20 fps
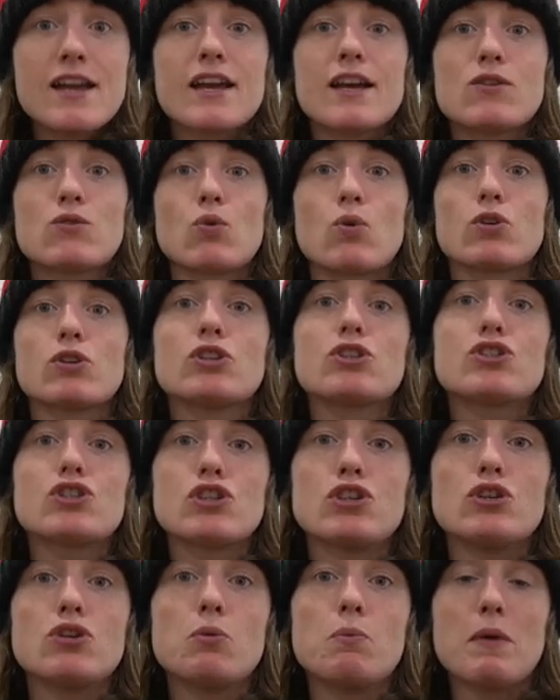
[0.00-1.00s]
in order
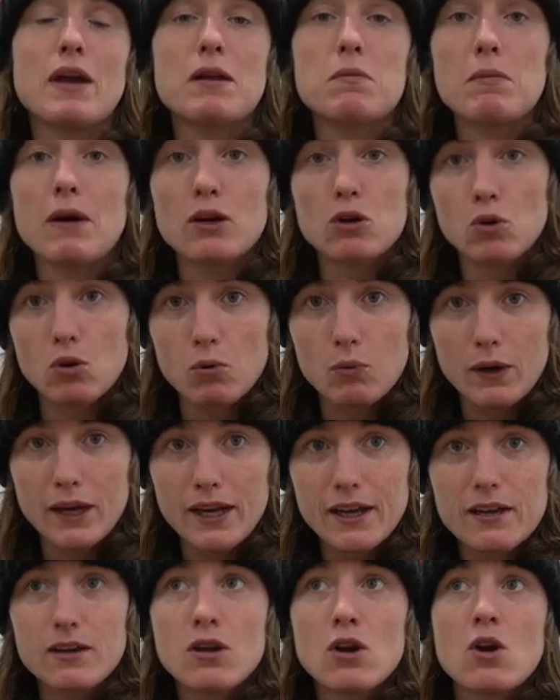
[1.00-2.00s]
to make my goal
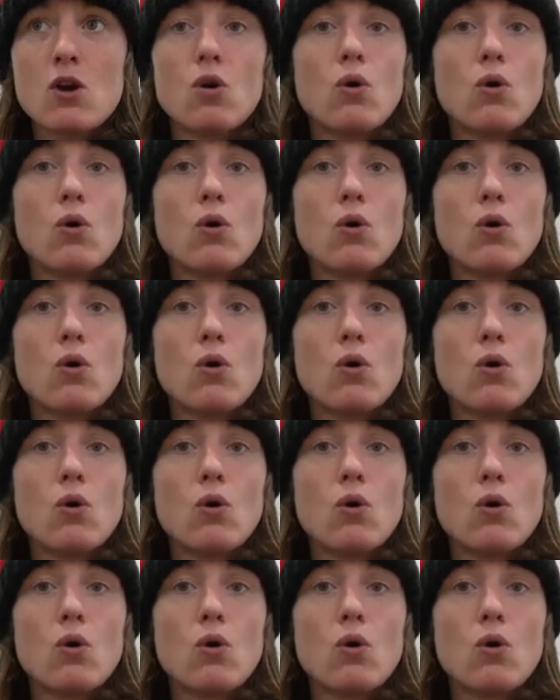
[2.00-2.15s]
weight